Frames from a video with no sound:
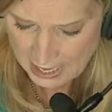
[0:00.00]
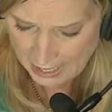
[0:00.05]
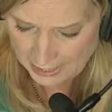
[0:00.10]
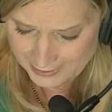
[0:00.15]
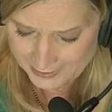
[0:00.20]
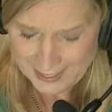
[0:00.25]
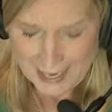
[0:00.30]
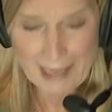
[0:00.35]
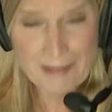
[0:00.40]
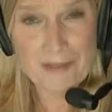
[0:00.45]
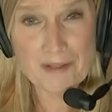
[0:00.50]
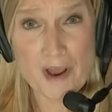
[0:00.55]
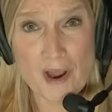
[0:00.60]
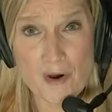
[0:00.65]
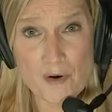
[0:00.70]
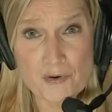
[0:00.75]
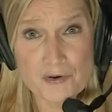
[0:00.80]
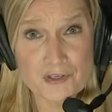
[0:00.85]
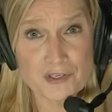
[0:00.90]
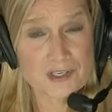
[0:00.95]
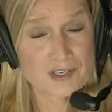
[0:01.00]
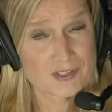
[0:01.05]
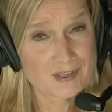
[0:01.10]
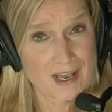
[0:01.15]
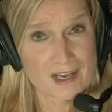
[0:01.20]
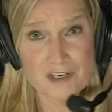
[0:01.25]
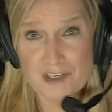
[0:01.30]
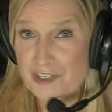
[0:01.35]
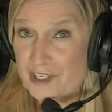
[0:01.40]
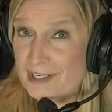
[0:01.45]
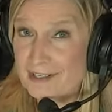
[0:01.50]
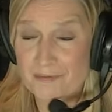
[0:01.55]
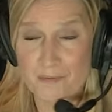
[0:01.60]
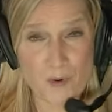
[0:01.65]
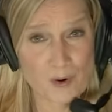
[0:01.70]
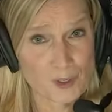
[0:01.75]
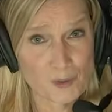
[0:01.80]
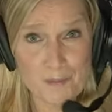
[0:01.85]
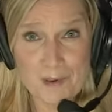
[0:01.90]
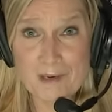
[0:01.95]
Again, though, she said she
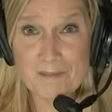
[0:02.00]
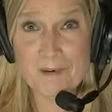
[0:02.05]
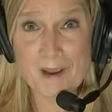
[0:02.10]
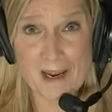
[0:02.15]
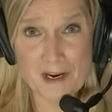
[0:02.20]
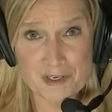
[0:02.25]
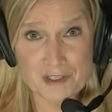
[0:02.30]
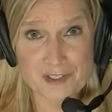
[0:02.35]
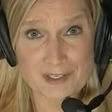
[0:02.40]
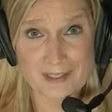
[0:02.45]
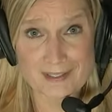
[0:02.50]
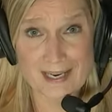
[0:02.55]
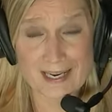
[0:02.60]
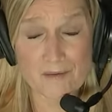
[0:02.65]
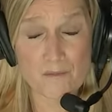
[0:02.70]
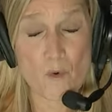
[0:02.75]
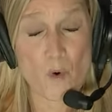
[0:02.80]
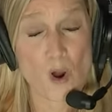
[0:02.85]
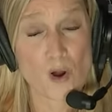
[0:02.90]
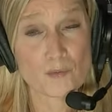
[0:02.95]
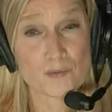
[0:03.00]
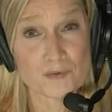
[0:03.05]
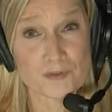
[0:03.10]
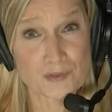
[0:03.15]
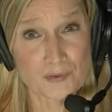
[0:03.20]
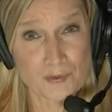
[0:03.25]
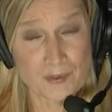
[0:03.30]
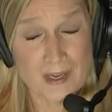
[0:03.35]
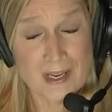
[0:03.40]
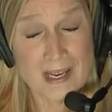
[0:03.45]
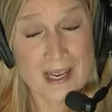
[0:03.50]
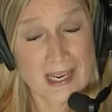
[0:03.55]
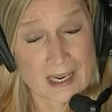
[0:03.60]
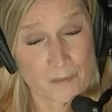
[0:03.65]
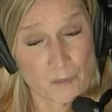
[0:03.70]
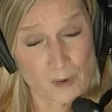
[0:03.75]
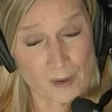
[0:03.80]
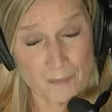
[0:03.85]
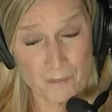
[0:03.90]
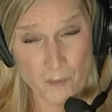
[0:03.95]
will be patient and won't do
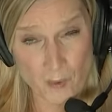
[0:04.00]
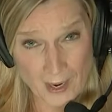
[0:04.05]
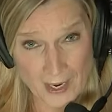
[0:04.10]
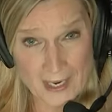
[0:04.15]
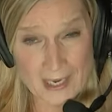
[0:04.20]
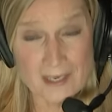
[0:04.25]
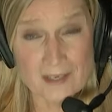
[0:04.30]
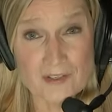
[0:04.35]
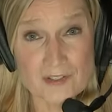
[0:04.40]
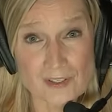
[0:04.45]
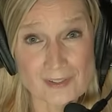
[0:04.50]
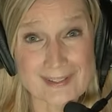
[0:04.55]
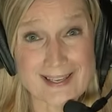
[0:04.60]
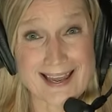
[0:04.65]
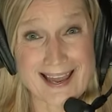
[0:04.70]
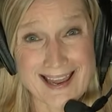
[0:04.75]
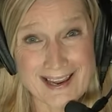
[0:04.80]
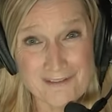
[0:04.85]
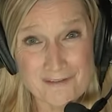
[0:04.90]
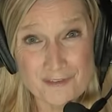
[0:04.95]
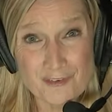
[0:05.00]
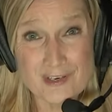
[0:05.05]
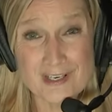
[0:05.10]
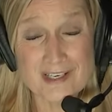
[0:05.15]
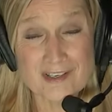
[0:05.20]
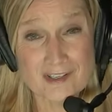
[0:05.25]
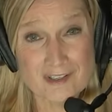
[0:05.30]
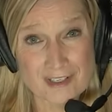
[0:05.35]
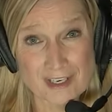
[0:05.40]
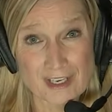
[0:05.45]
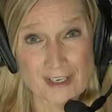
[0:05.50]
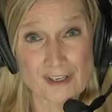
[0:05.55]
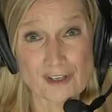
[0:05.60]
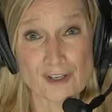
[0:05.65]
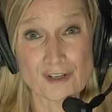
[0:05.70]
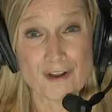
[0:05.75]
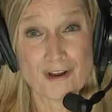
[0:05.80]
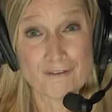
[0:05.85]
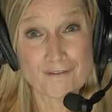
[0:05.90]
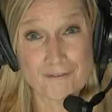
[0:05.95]
and will wait until every
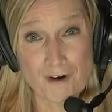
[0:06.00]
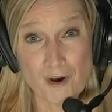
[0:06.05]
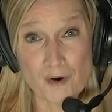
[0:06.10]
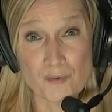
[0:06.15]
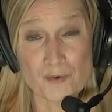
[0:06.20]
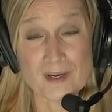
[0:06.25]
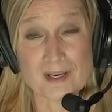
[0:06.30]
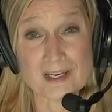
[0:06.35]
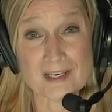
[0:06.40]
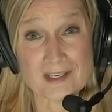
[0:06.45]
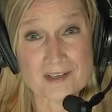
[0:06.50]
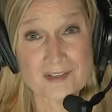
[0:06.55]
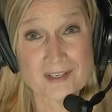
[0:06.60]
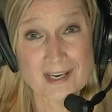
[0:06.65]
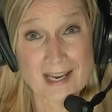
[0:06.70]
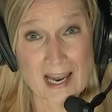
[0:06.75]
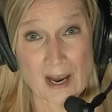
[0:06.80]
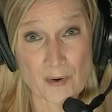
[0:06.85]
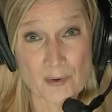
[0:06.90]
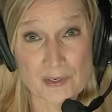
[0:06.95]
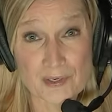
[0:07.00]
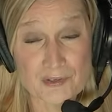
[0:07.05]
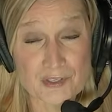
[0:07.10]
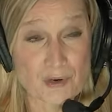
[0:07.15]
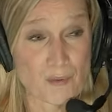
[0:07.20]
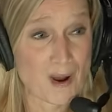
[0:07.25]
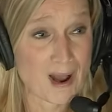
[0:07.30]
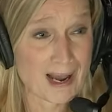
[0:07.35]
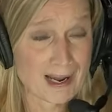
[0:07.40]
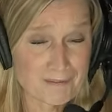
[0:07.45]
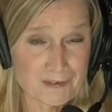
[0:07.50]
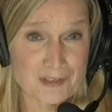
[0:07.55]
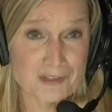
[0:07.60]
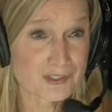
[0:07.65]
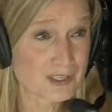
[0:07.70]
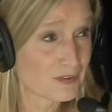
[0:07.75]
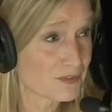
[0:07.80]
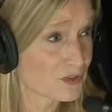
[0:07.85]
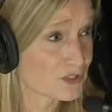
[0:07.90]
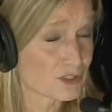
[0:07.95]
single vote is counted. So
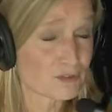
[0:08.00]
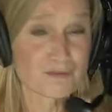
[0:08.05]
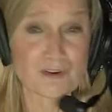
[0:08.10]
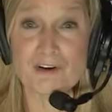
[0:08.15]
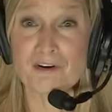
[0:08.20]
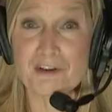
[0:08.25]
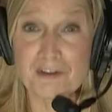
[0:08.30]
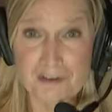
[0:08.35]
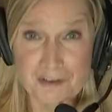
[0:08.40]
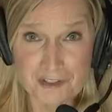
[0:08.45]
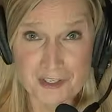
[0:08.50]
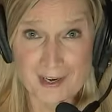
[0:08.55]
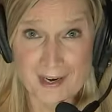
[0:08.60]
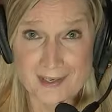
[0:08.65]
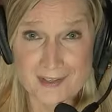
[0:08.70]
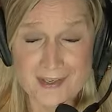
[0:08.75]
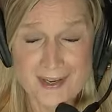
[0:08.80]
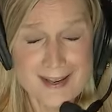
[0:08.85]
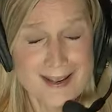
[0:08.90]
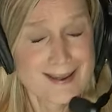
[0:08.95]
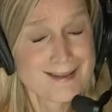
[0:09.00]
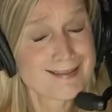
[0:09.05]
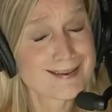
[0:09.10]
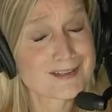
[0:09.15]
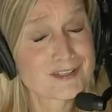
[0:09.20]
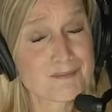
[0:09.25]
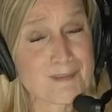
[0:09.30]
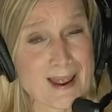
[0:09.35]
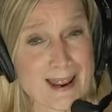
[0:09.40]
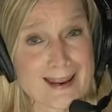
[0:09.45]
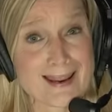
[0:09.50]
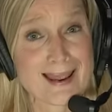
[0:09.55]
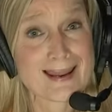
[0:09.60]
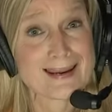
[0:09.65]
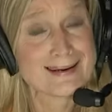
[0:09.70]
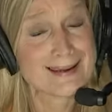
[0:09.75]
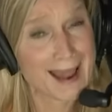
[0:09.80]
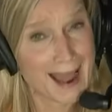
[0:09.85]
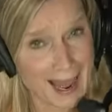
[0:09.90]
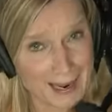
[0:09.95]
obviously, there's a very good chance this may
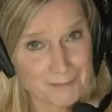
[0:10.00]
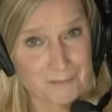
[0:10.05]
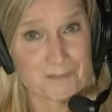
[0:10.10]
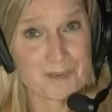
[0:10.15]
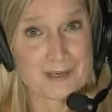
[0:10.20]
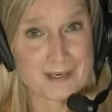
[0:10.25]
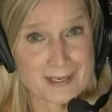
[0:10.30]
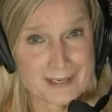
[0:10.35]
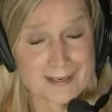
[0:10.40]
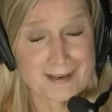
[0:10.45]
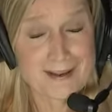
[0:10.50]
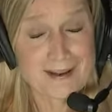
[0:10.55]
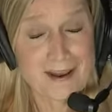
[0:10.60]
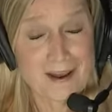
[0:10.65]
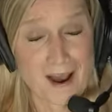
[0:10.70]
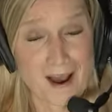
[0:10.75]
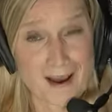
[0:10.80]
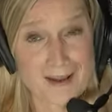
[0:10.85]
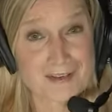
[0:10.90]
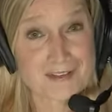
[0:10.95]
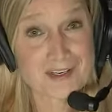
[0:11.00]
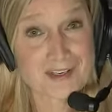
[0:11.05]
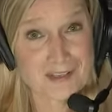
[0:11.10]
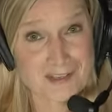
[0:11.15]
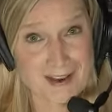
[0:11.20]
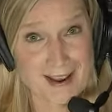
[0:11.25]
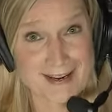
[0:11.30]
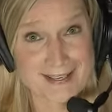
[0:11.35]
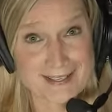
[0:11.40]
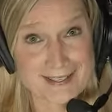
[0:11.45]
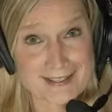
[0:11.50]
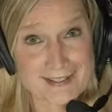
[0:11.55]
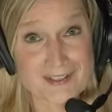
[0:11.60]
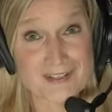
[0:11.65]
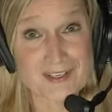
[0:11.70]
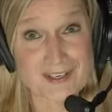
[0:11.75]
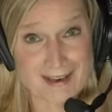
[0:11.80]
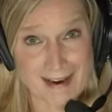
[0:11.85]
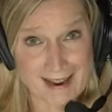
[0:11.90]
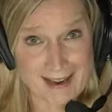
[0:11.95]
not be uh, decided
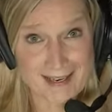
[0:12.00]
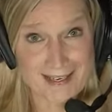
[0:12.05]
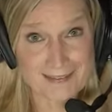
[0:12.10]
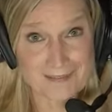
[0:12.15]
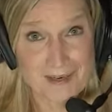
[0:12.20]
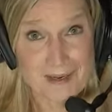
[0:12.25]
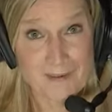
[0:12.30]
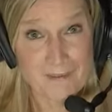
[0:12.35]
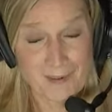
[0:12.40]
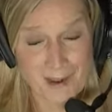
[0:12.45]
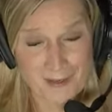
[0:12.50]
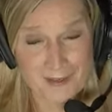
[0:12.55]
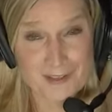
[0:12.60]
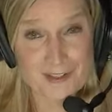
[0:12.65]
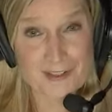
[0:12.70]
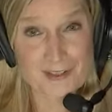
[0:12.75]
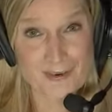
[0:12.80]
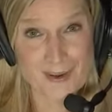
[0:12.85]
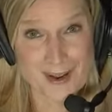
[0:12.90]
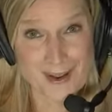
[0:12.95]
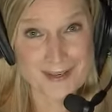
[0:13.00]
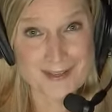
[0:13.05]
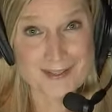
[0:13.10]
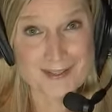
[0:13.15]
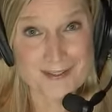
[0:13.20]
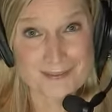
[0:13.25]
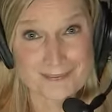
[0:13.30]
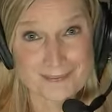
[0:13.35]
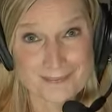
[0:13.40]
tonight. Back to you guys.